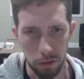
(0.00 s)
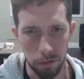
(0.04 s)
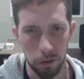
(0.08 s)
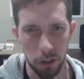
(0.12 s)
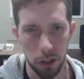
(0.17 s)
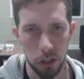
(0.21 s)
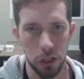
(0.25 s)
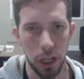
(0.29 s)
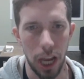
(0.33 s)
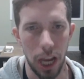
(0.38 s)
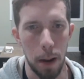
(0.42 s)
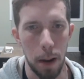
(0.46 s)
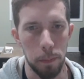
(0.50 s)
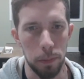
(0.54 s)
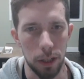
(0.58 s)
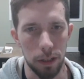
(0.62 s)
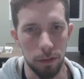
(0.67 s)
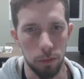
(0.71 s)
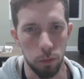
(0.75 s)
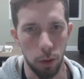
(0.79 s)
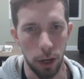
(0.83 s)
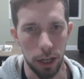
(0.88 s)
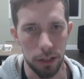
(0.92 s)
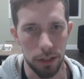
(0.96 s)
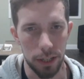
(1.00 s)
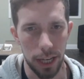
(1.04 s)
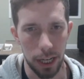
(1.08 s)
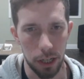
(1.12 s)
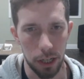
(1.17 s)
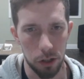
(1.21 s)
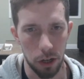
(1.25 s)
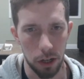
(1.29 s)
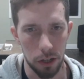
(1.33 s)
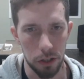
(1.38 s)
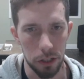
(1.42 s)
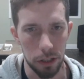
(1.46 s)
For example, if white
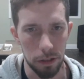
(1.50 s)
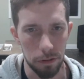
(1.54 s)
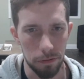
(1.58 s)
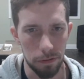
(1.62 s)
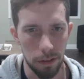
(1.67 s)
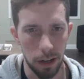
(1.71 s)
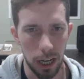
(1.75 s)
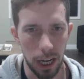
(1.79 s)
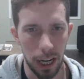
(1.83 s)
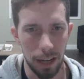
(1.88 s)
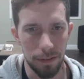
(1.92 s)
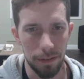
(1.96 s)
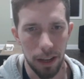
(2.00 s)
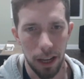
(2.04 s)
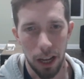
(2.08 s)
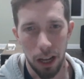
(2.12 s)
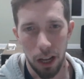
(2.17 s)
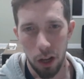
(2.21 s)
takes on d5,